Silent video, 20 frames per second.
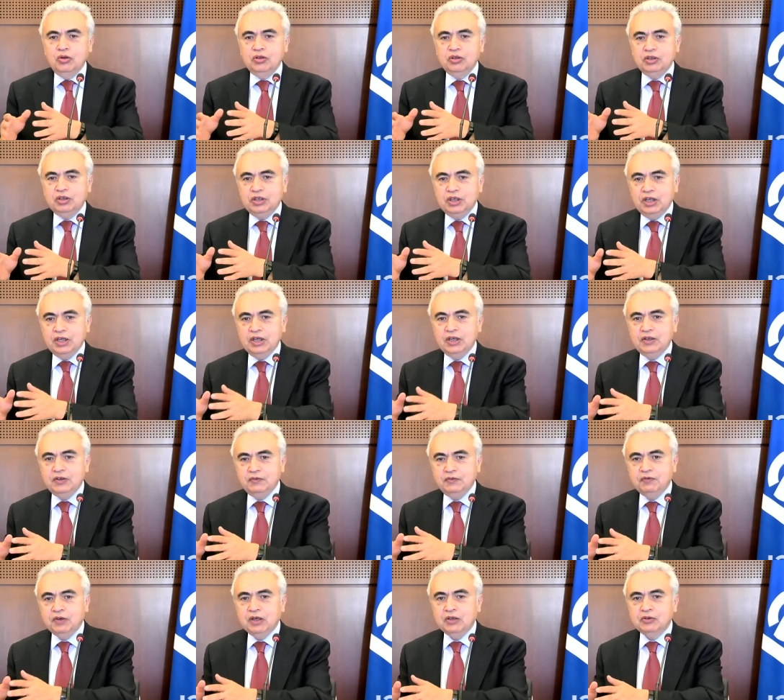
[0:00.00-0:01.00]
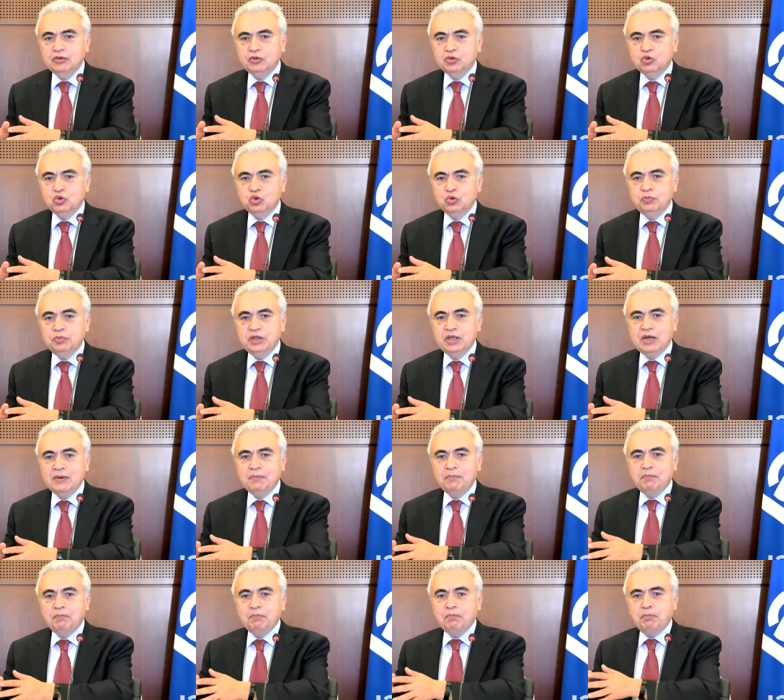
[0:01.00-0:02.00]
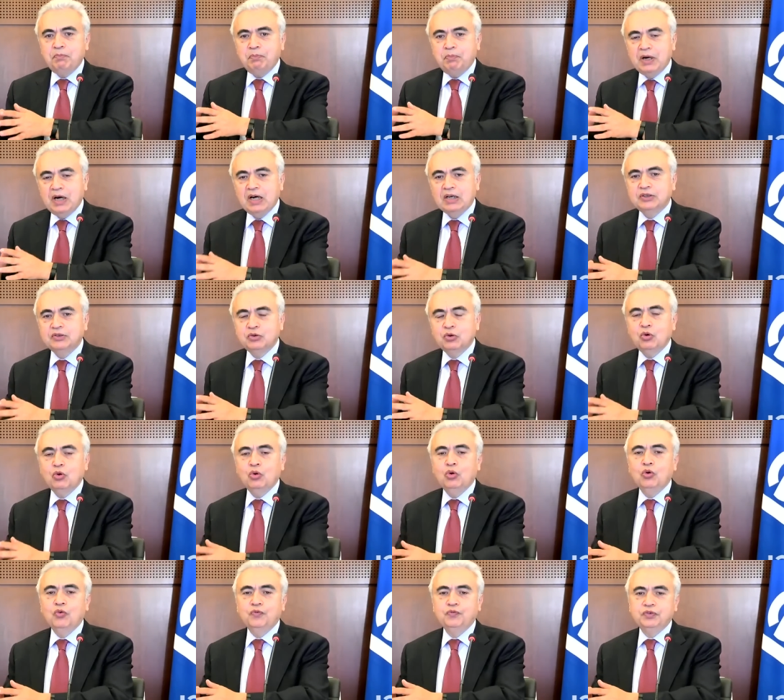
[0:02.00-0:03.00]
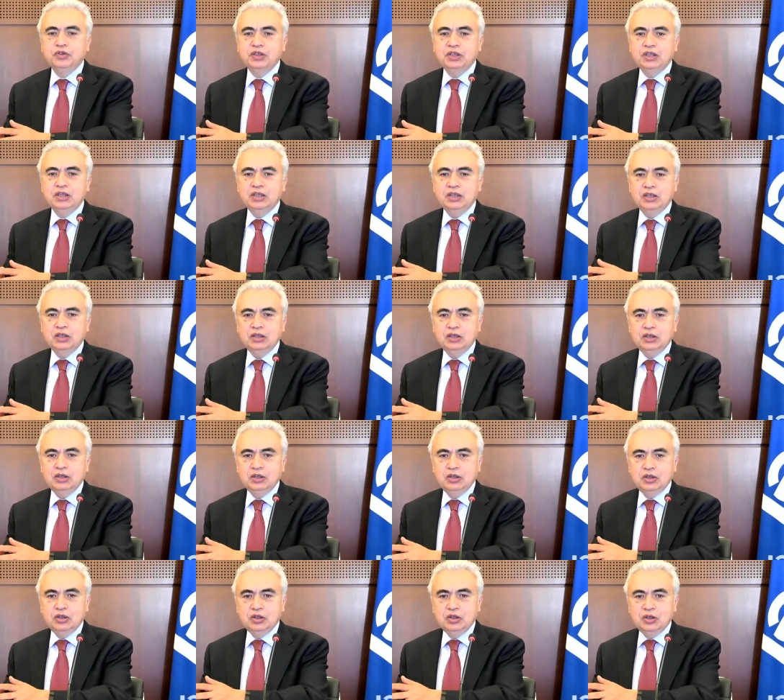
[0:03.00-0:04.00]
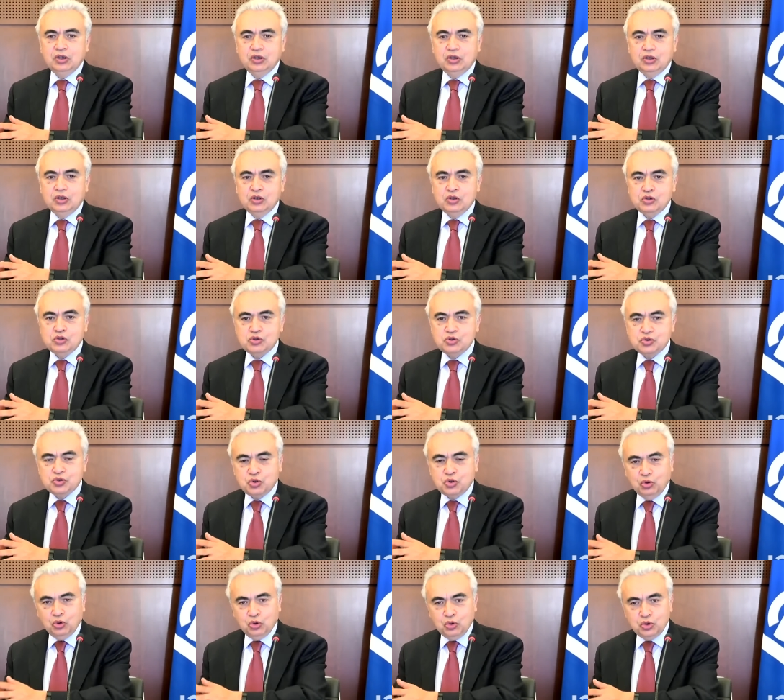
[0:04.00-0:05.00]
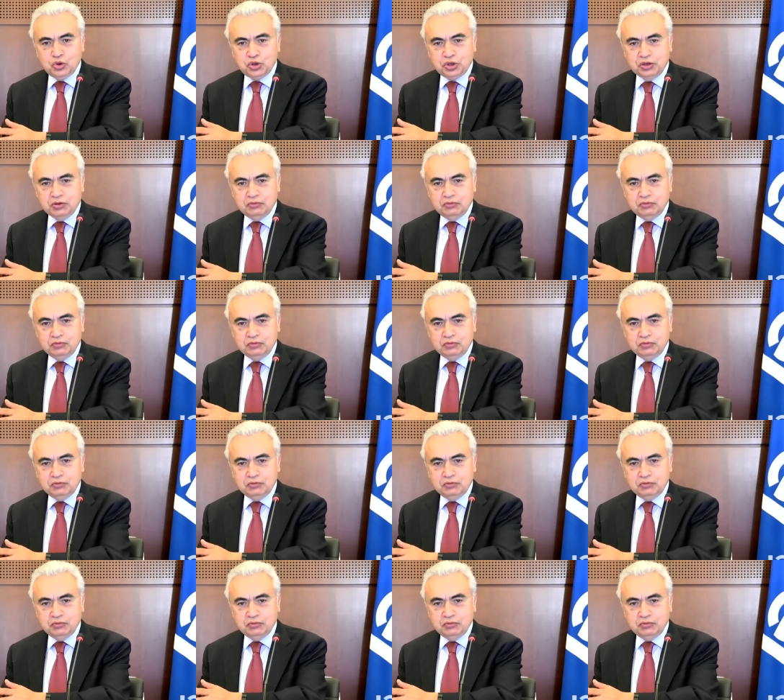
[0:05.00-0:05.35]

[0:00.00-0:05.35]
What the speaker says: they want to be a part of the solution,